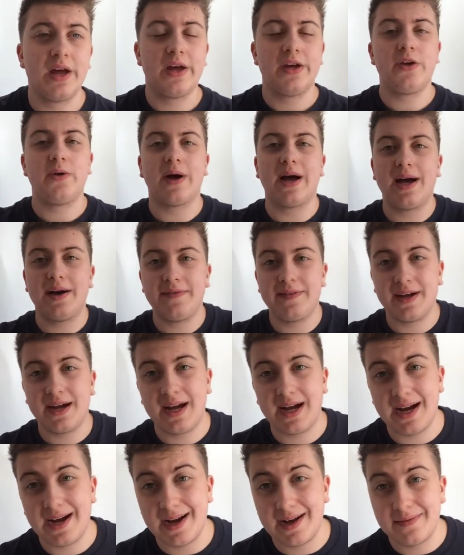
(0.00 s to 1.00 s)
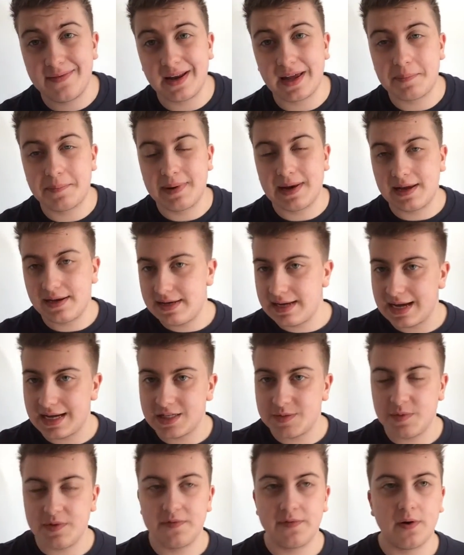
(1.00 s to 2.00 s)
you have to have like blood
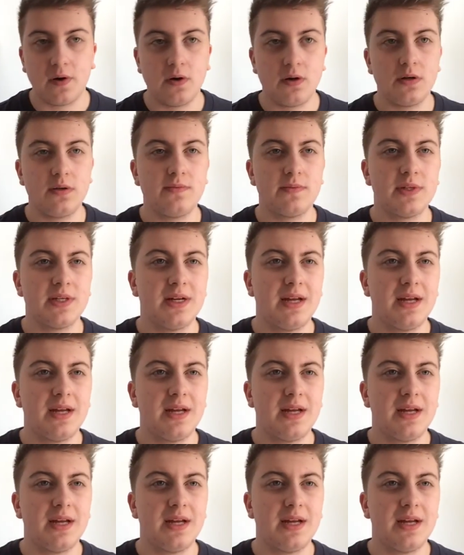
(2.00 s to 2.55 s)
tests before,